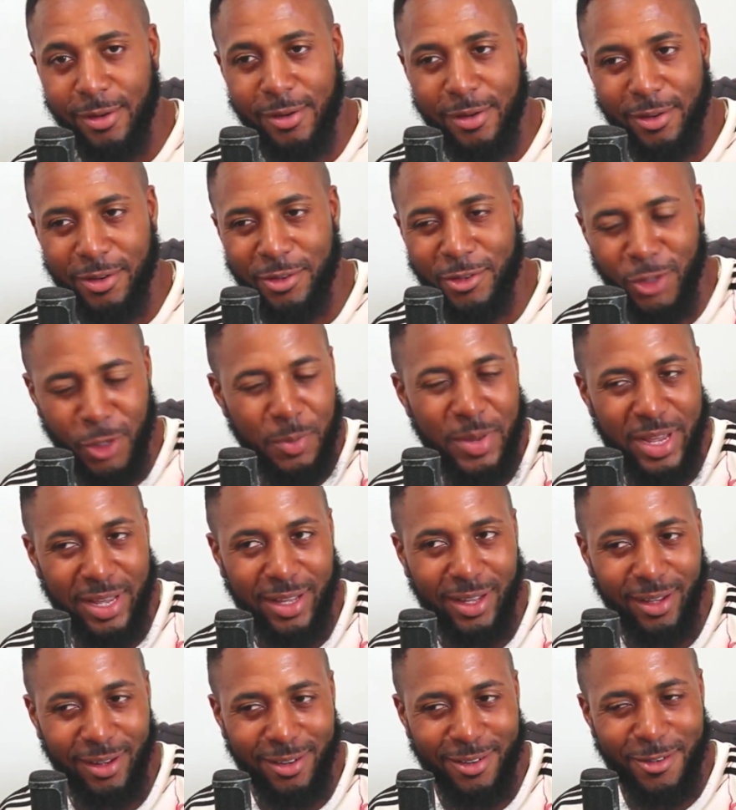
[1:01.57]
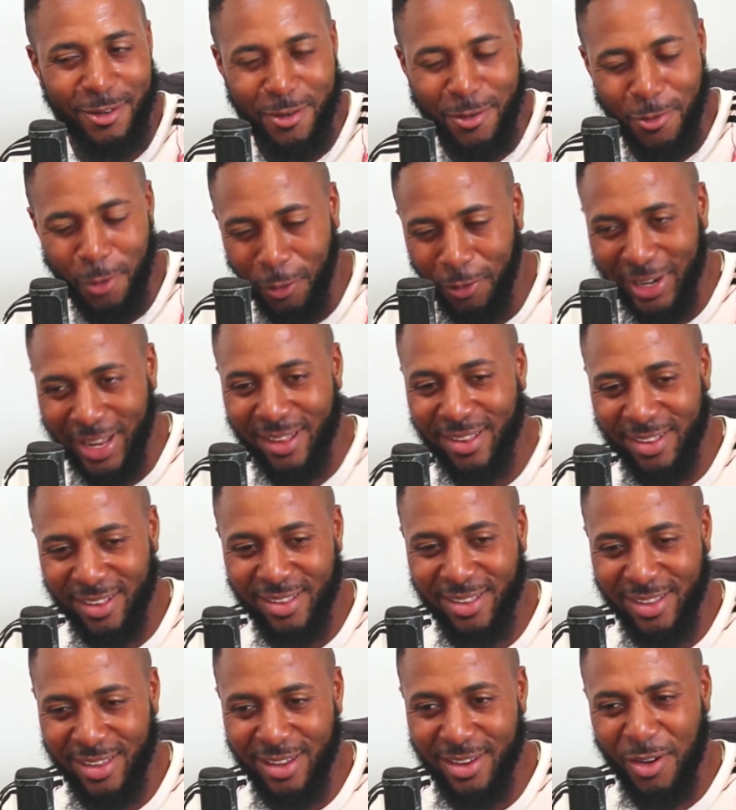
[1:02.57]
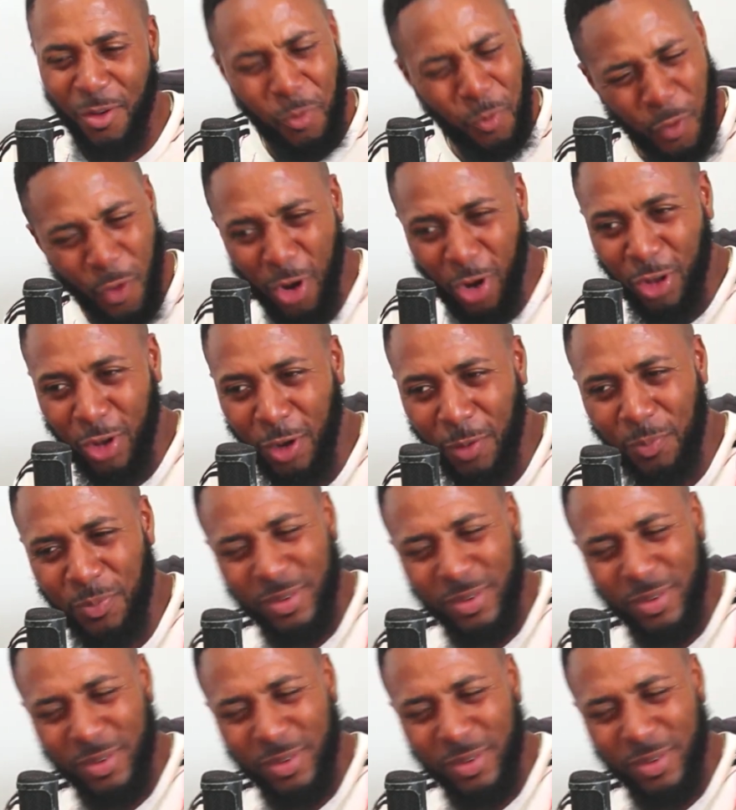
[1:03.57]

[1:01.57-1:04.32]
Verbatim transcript: Jamaica, round of 16. World Cup.